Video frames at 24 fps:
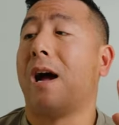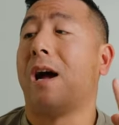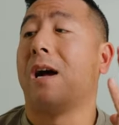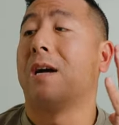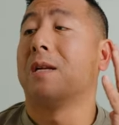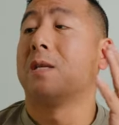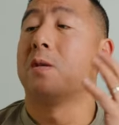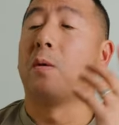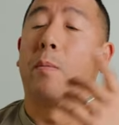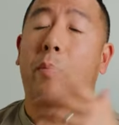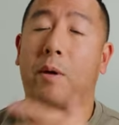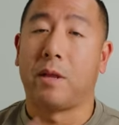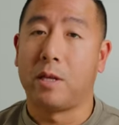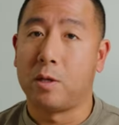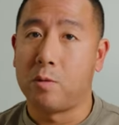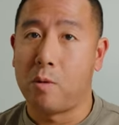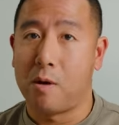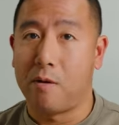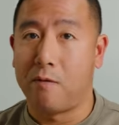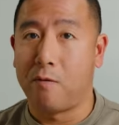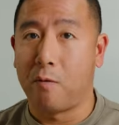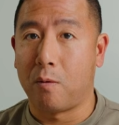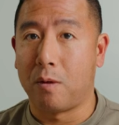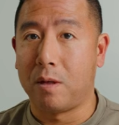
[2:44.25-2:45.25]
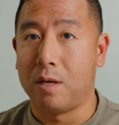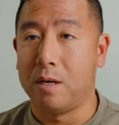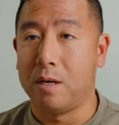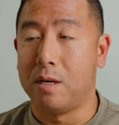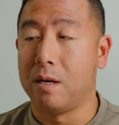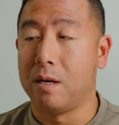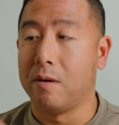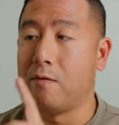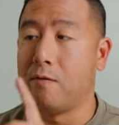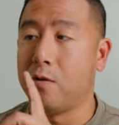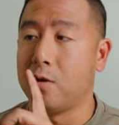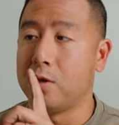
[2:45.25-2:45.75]
So I bought the 24
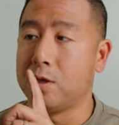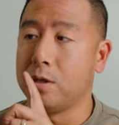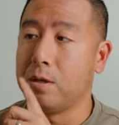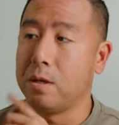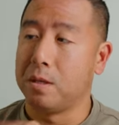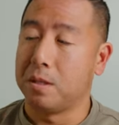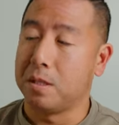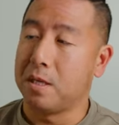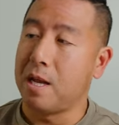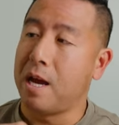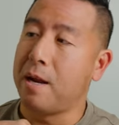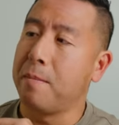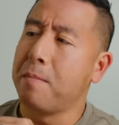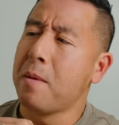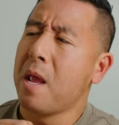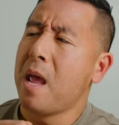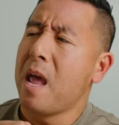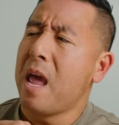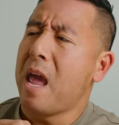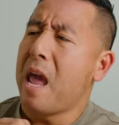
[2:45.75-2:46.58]
liter version instead.